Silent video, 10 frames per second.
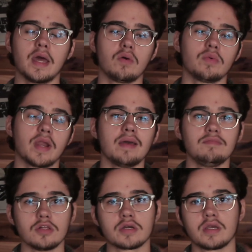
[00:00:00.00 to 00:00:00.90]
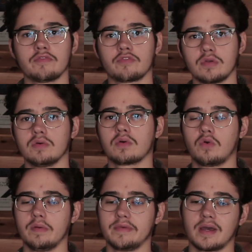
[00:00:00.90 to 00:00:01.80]
Now, when I'm looking for new
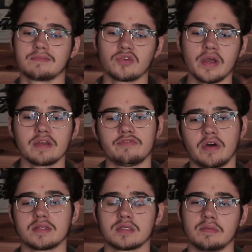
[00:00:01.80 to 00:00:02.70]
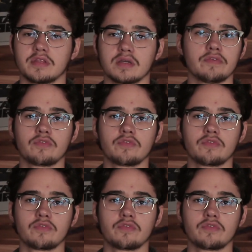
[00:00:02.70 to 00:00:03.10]
equipment, I'm trying to find something,